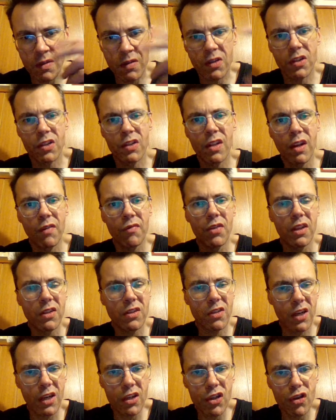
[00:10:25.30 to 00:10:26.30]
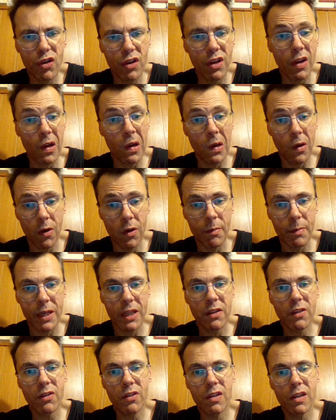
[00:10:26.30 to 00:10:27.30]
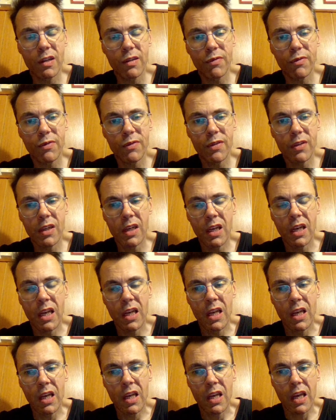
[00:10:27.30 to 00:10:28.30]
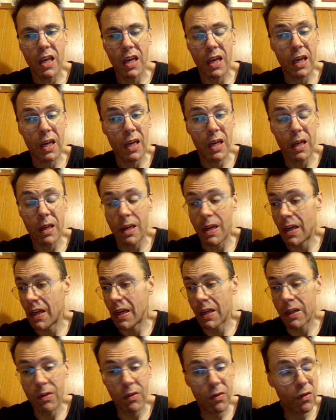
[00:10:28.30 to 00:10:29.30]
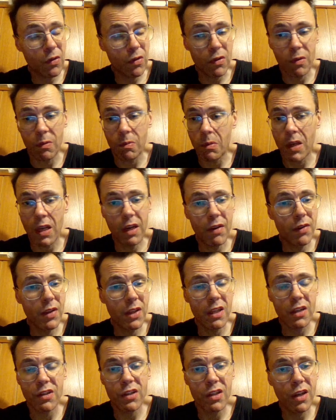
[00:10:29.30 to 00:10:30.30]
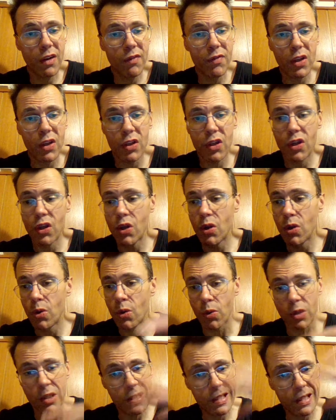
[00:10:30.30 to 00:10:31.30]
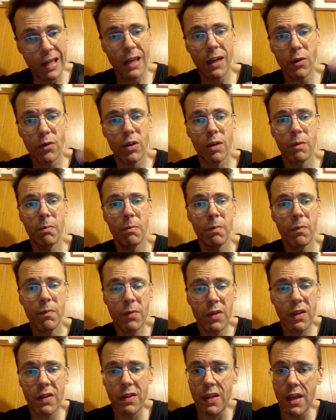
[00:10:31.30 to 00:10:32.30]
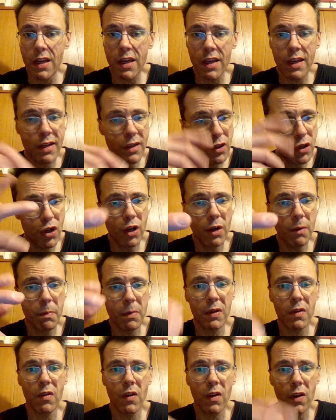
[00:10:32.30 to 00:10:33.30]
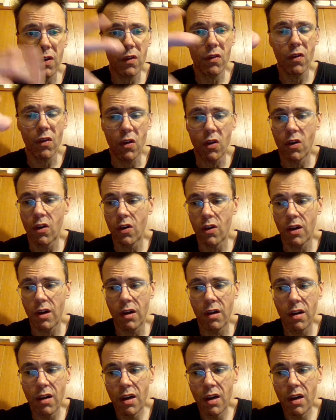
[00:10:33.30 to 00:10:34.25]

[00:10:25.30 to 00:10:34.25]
stuff that's actually alarming stuff. Uh, and even the stuff that you tell them, they interpret on